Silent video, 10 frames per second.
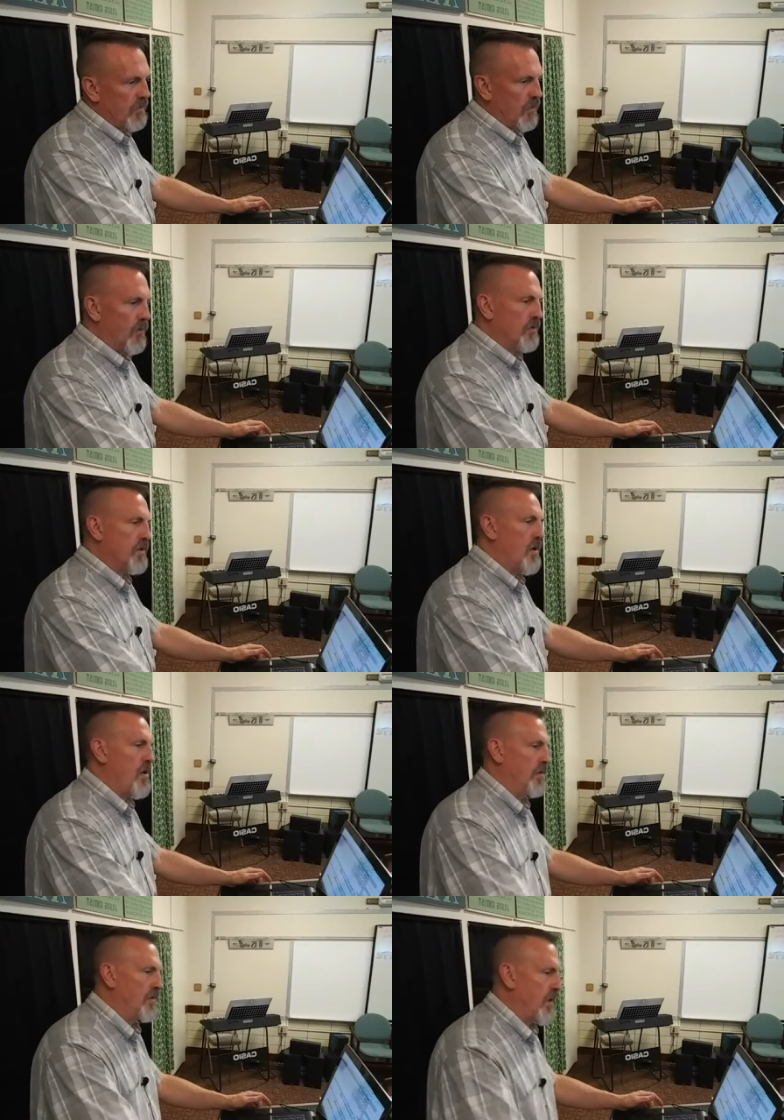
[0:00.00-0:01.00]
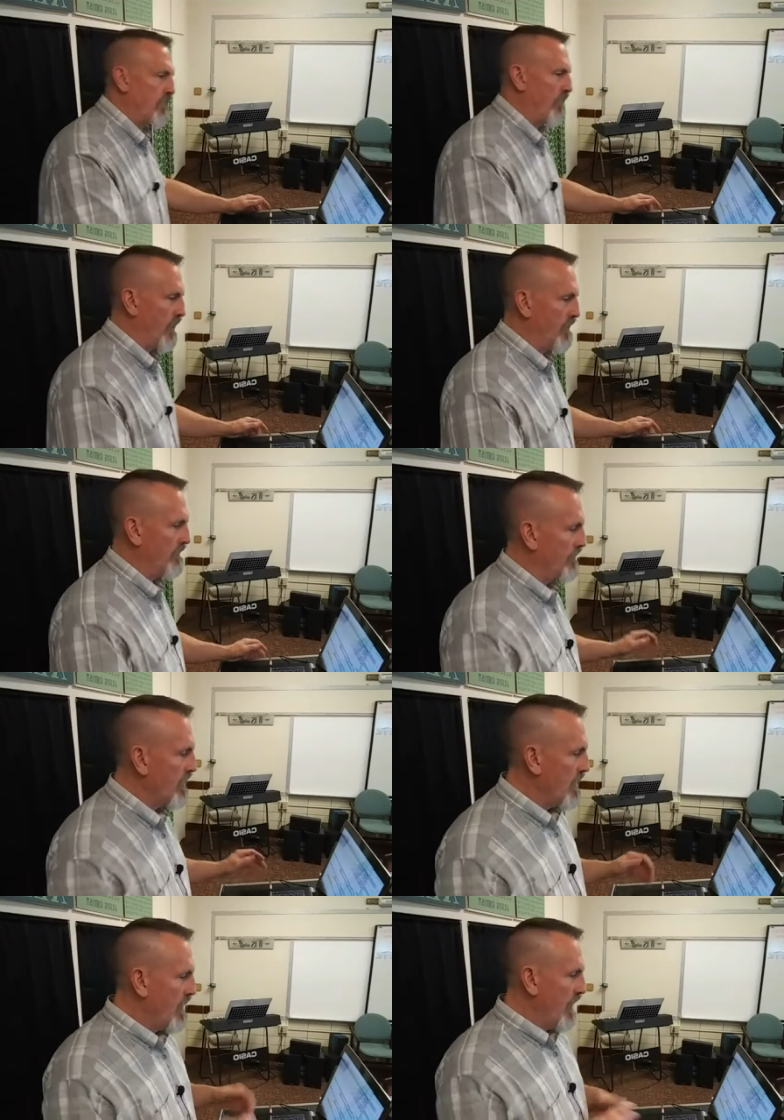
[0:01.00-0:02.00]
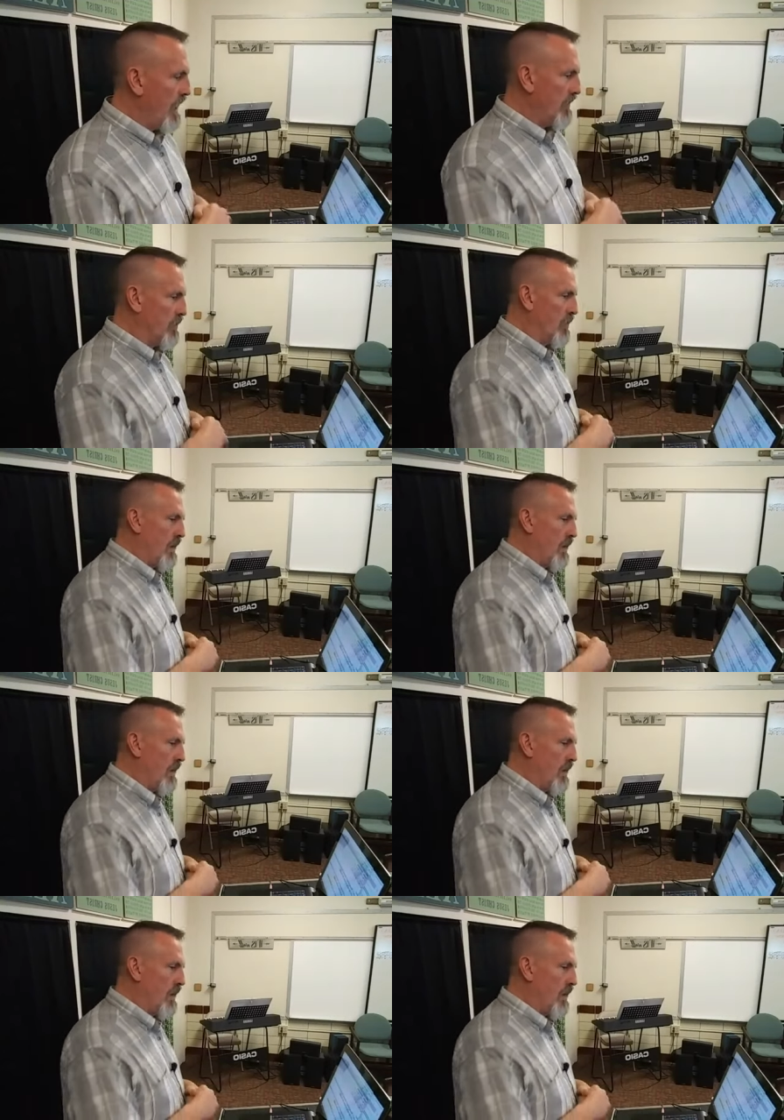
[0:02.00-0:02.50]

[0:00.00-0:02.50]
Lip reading: "The Lord is long-suffering and